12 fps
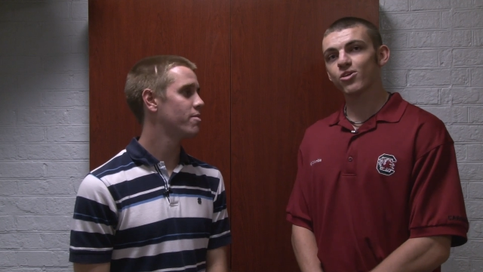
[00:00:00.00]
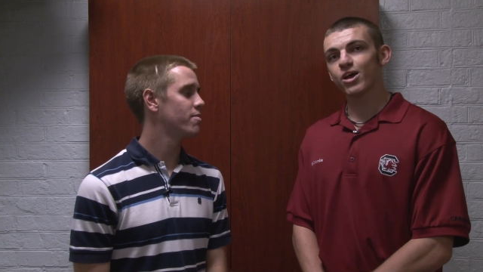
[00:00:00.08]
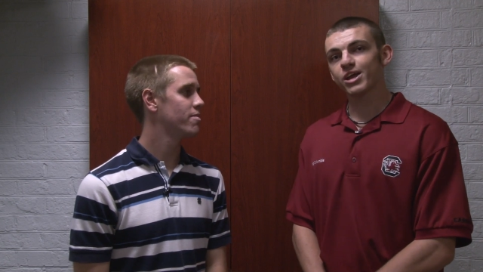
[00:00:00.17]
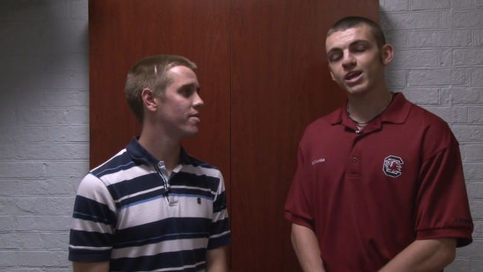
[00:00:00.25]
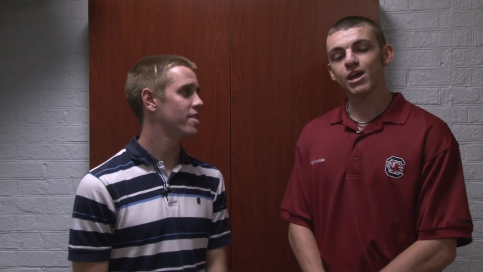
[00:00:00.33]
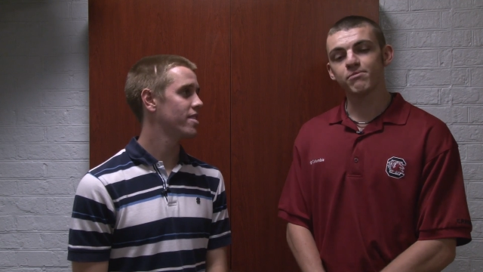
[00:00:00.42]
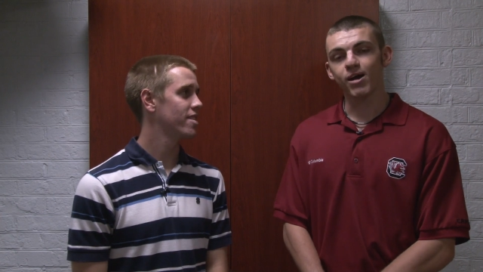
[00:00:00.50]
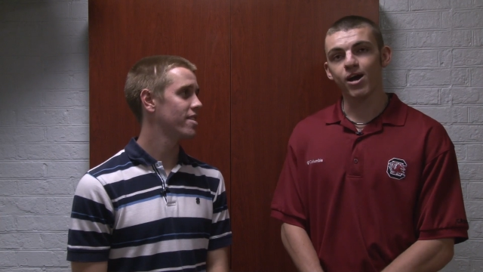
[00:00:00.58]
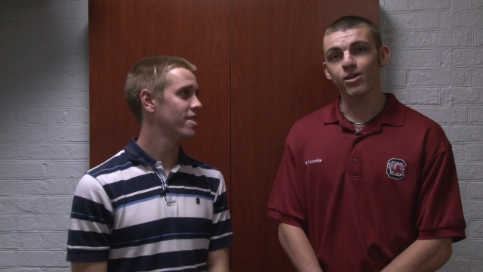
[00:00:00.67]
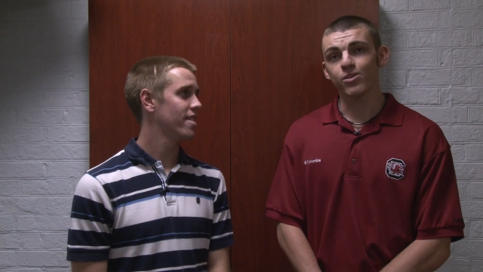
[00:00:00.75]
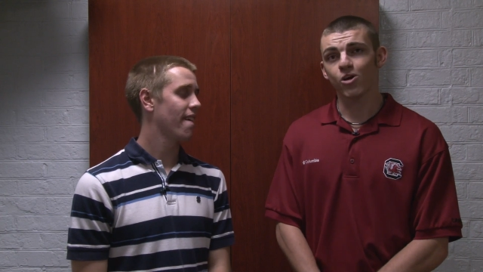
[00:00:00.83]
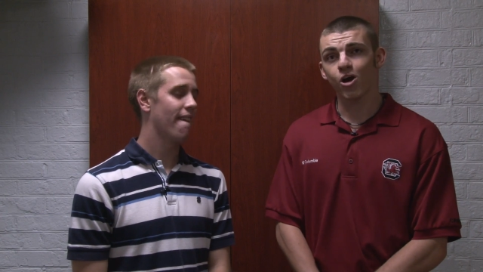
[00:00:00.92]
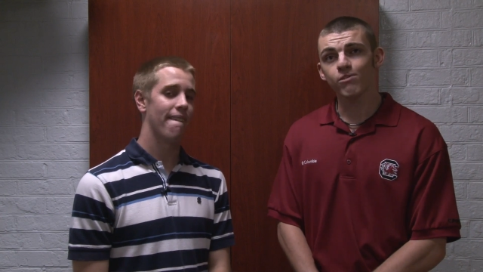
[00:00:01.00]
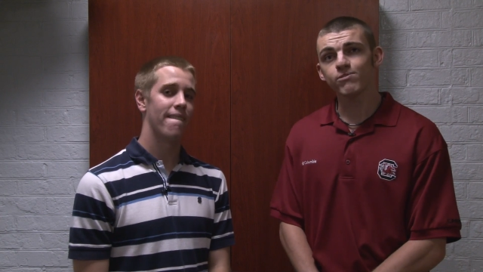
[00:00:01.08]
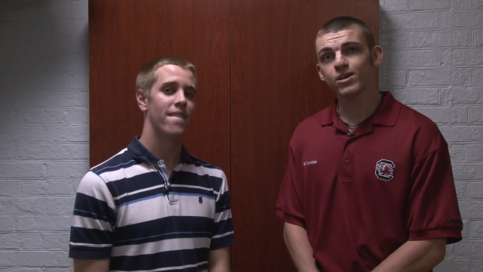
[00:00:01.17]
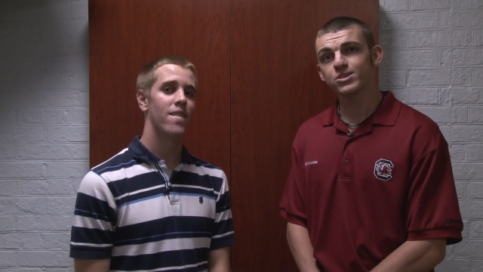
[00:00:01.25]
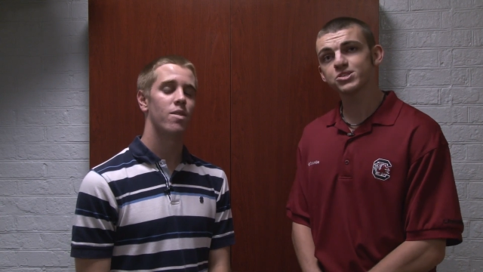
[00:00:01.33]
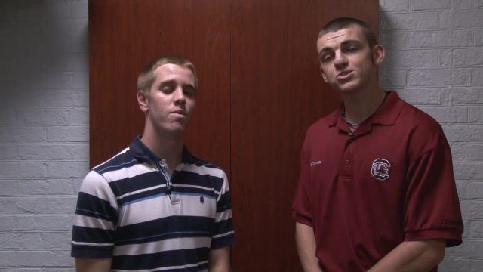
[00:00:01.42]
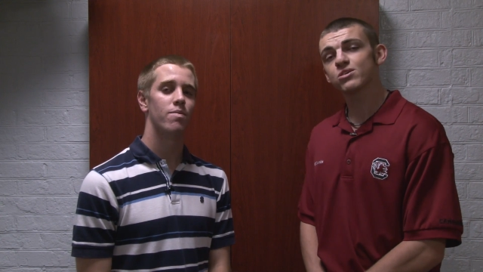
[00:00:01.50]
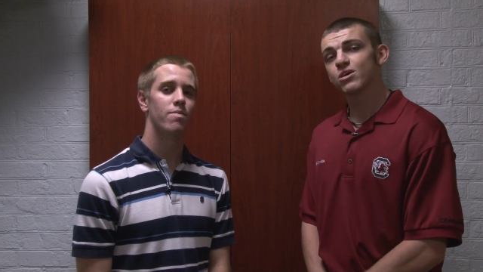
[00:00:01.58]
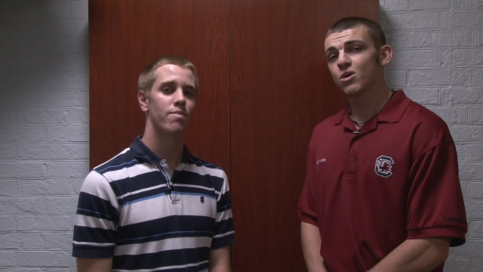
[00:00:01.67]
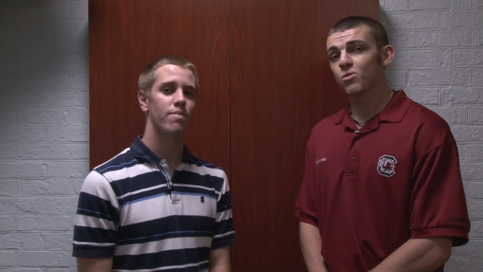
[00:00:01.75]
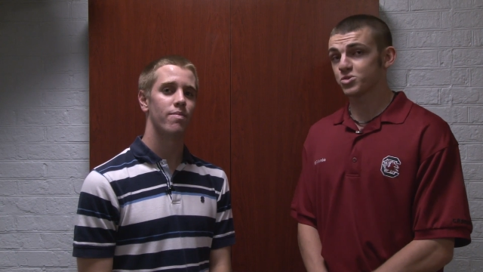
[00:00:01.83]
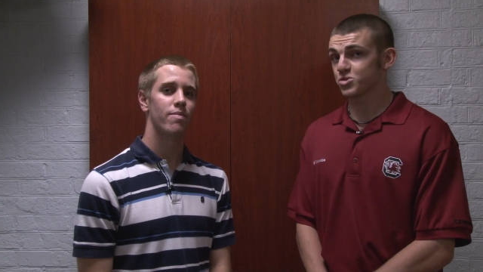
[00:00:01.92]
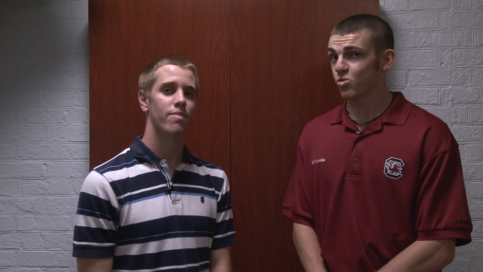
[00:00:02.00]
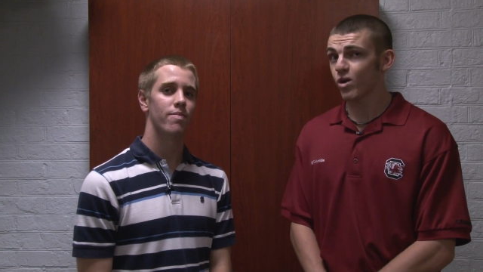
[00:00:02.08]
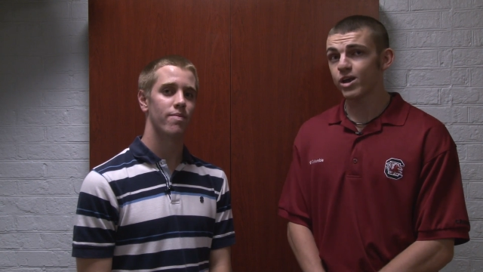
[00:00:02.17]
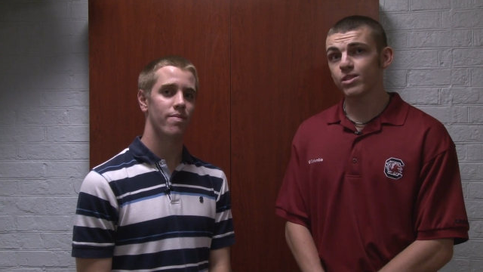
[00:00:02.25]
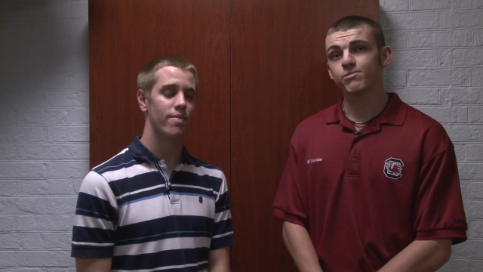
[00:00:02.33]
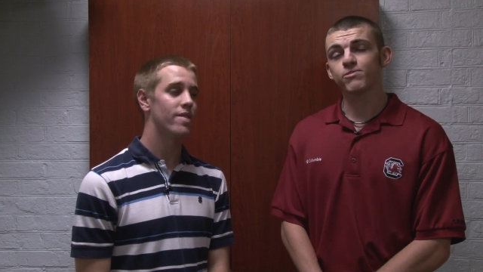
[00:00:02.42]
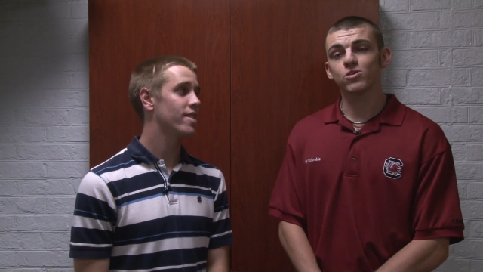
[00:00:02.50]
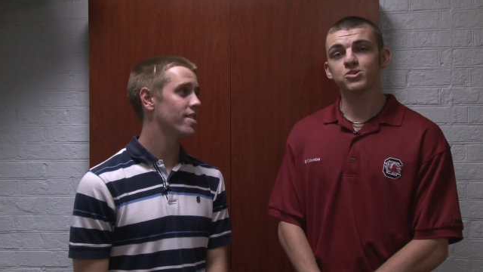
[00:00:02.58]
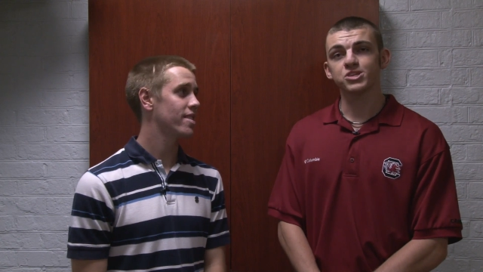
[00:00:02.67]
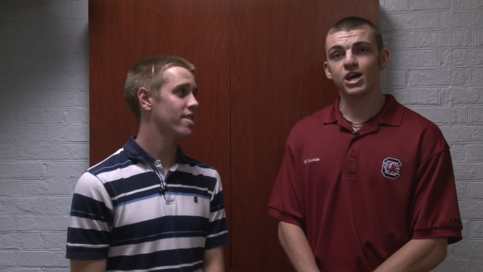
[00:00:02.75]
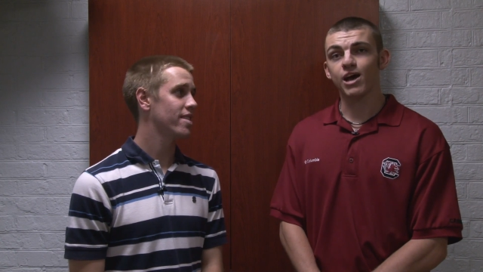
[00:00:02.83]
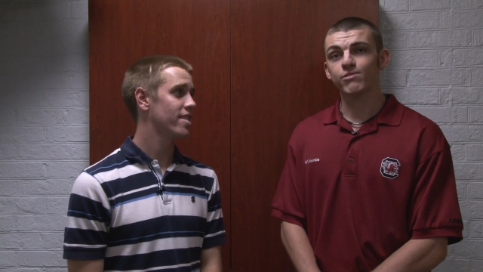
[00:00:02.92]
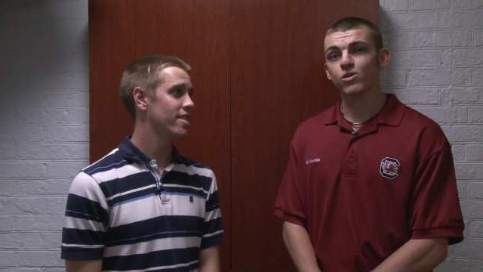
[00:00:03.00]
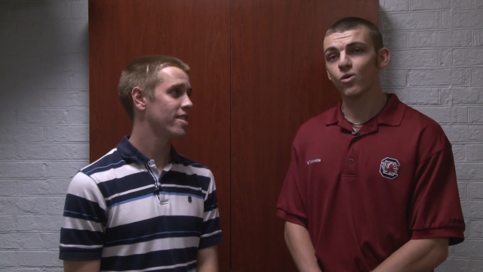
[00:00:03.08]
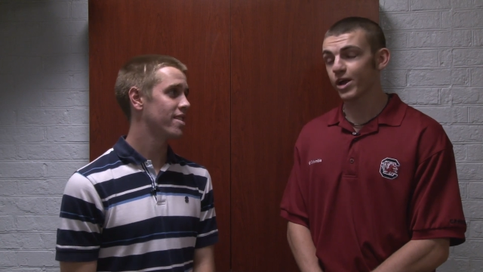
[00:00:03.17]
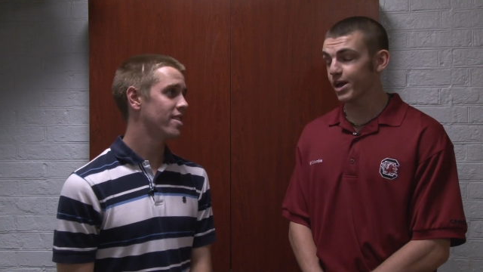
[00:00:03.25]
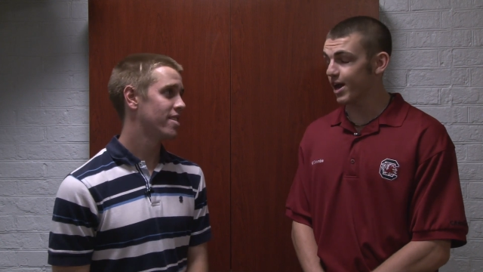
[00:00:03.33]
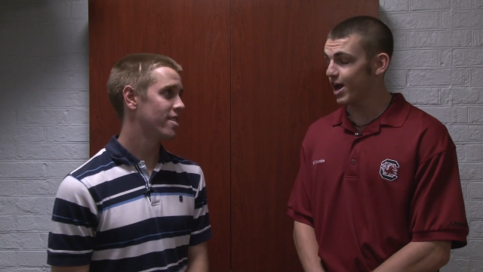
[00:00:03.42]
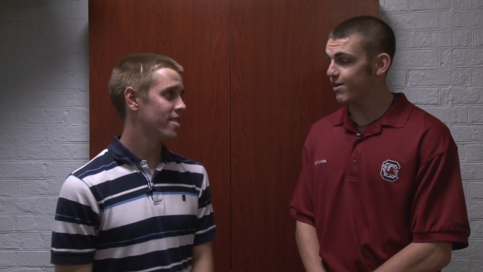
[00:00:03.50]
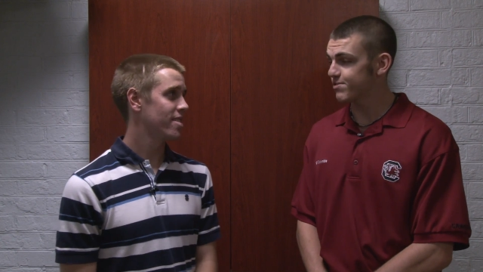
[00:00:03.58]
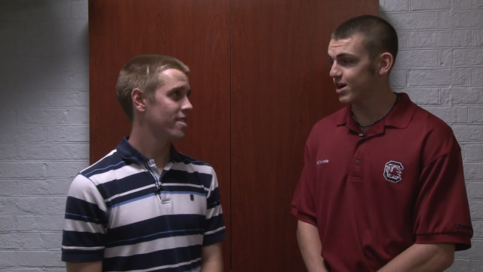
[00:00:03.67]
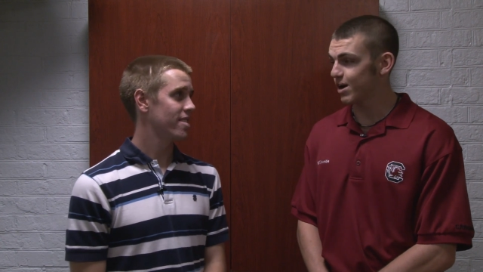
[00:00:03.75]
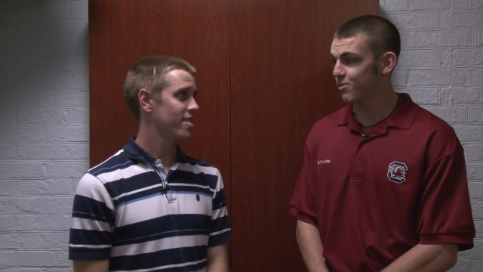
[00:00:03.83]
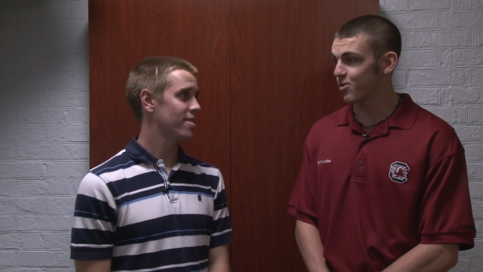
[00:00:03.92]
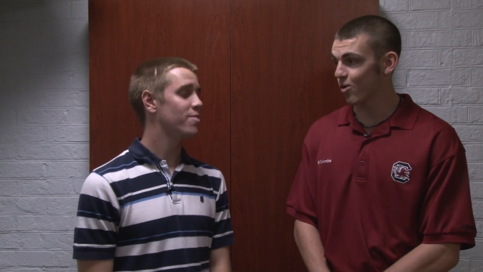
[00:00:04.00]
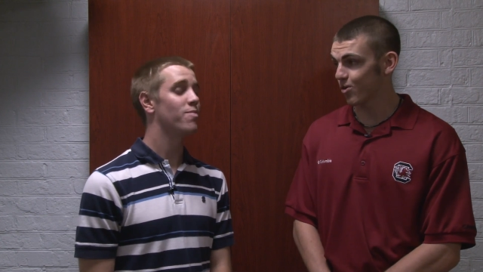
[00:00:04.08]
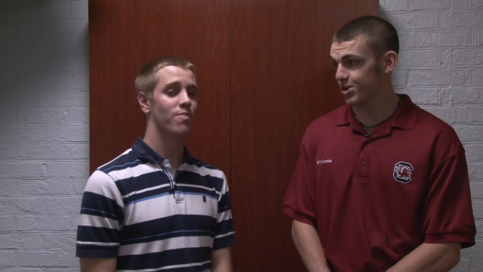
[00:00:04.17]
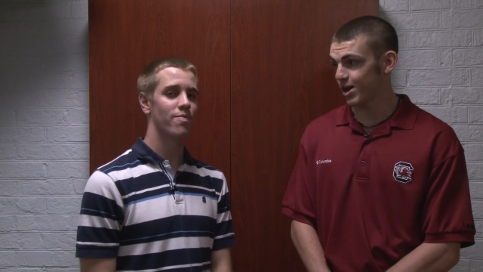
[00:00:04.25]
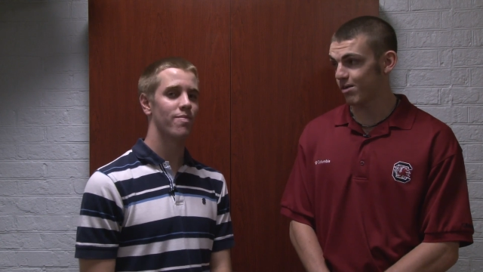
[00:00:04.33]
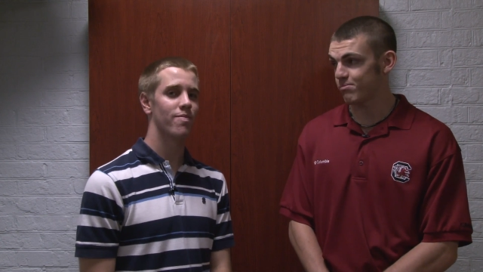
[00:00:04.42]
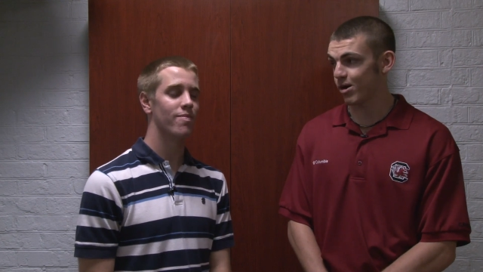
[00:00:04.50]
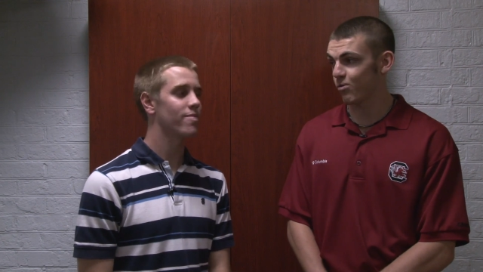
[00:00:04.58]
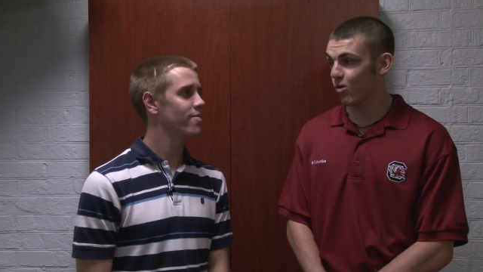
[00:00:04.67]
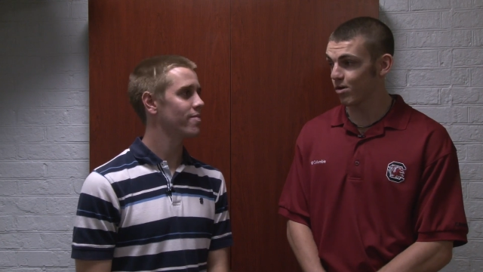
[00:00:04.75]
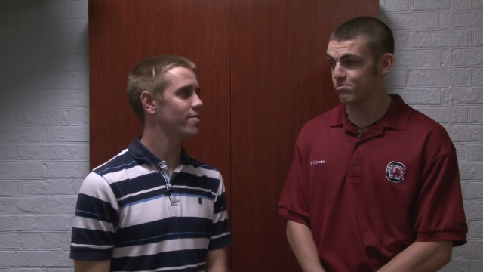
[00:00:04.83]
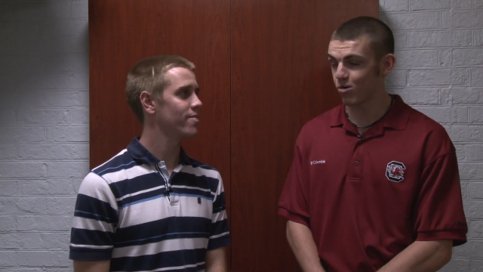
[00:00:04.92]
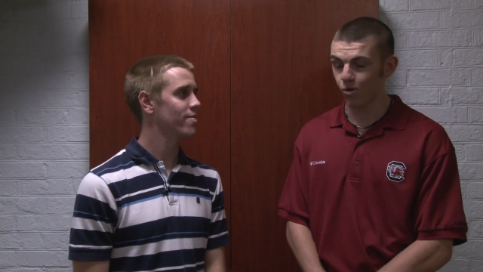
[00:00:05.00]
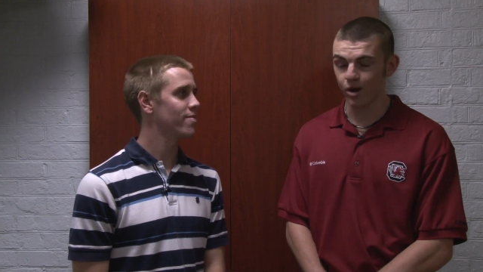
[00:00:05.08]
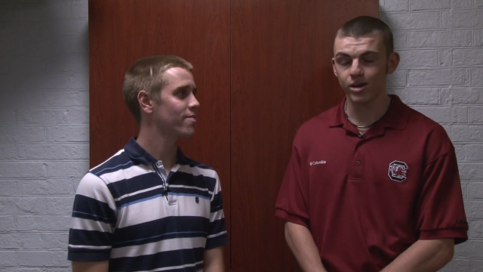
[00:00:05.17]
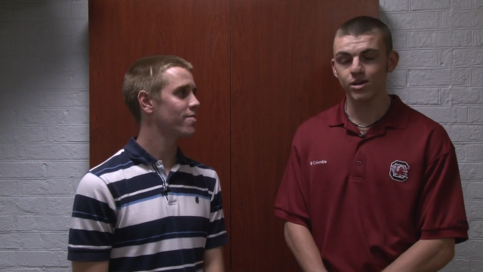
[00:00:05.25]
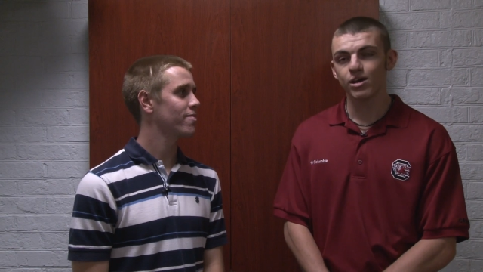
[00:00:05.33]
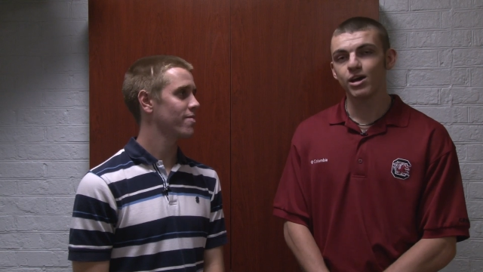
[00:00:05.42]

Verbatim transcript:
Speaker 1: Carolina came out and their offense was great in the first half. Going into halftime, we were only down by one point.